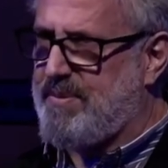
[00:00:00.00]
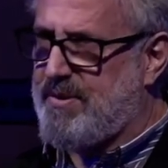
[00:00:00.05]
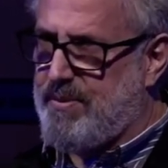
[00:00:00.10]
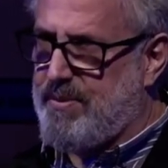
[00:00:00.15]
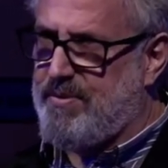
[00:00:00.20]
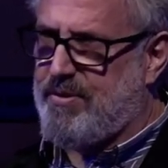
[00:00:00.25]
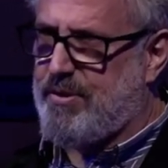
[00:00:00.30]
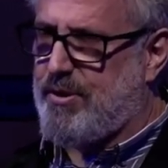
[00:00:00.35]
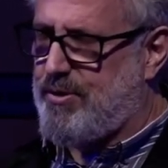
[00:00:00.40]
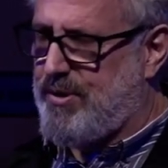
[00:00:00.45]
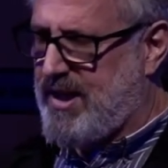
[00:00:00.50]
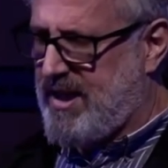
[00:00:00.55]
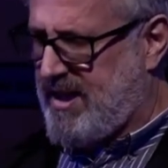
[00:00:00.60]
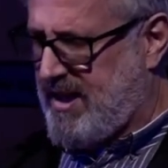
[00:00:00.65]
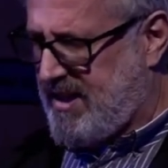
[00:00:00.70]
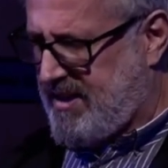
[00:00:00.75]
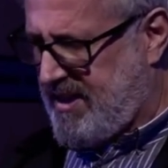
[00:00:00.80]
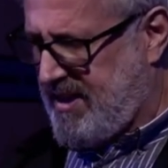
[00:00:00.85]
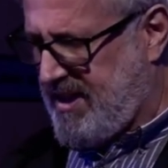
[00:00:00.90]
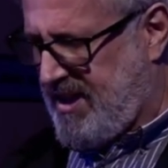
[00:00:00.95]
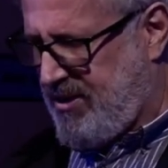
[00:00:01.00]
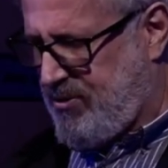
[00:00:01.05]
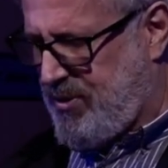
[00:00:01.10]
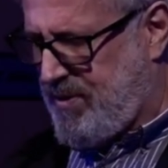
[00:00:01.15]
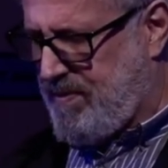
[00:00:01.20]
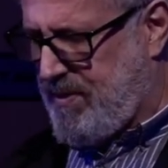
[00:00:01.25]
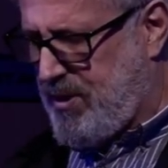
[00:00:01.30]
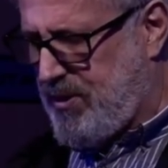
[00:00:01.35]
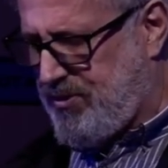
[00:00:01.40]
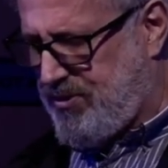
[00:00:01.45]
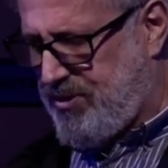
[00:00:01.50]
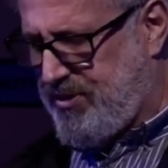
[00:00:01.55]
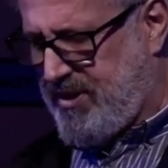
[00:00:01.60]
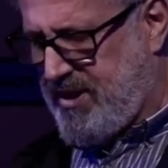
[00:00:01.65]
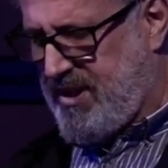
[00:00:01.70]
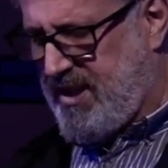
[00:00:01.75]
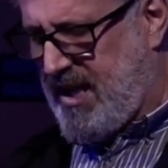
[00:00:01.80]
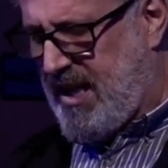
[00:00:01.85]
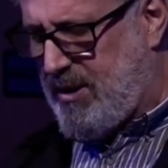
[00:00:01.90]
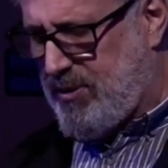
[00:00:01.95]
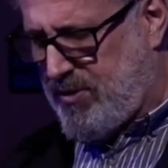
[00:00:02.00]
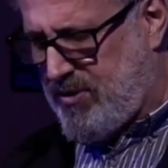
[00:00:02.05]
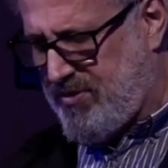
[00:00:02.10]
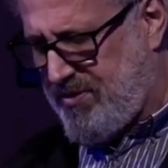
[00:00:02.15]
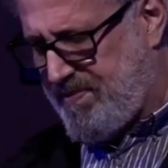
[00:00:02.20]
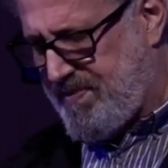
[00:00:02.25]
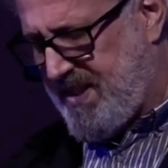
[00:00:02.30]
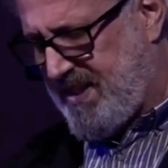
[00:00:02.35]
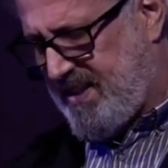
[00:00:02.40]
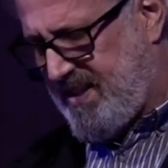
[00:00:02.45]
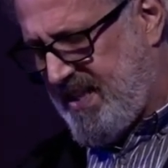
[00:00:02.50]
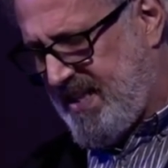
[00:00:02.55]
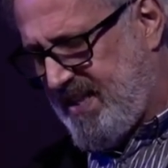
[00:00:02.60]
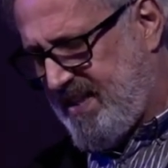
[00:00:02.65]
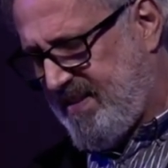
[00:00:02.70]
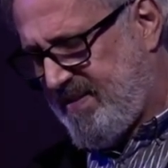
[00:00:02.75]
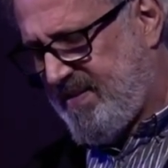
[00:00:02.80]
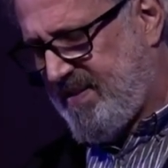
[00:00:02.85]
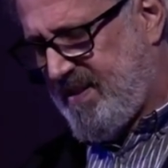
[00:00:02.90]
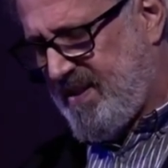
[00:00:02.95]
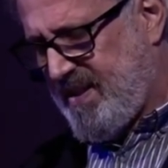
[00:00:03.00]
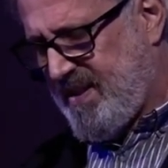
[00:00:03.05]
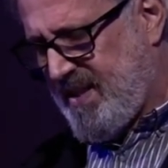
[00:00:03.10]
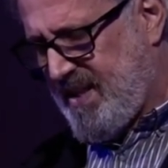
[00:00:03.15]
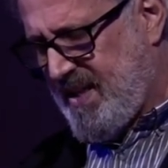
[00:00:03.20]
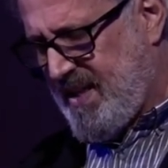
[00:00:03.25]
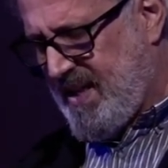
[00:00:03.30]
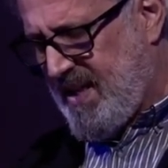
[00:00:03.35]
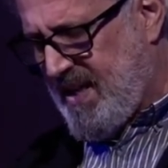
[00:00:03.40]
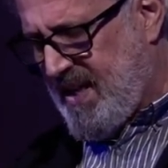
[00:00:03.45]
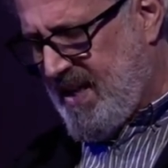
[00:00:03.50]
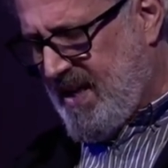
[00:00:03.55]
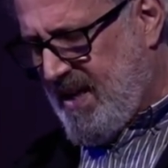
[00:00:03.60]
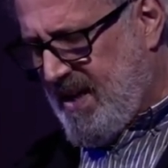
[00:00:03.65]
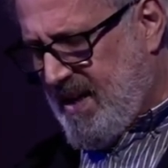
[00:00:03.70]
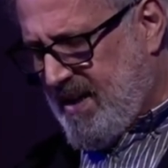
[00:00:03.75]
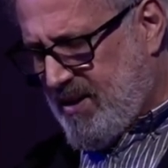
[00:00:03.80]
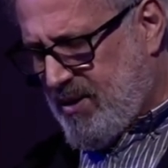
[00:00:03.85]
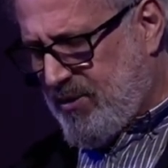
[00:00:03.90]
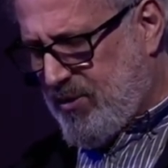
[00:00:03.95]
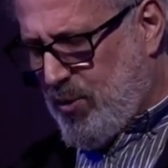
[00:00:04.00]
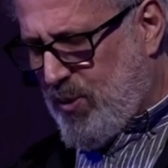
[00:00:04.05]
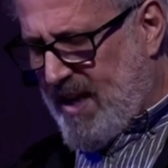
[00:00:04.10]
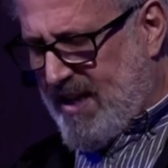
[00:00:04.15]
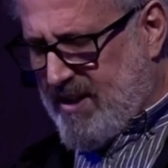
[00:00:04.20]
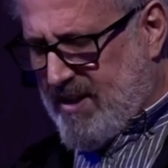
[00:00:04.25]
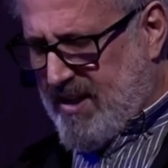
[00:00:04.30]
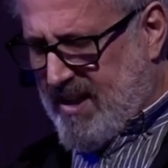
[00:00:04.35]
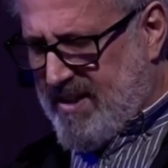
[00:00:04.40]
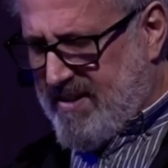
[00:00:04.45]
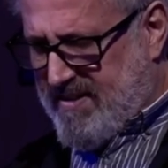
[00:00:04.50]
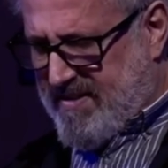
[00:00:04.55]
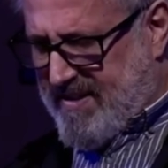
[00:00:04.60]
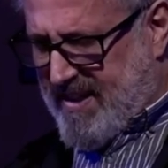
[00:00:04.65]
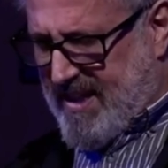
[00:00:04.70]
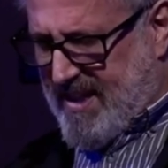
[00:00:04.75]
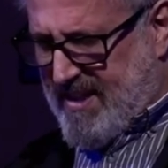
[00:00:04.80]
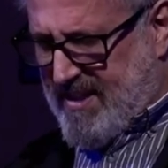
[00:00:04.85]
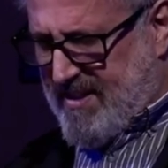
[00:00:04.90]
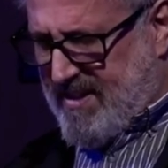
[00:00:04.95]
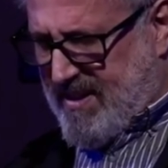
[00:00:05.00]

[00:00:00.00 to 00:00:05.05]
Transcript: so I'm sorry I'm getting here emotional out of my text, because one can say,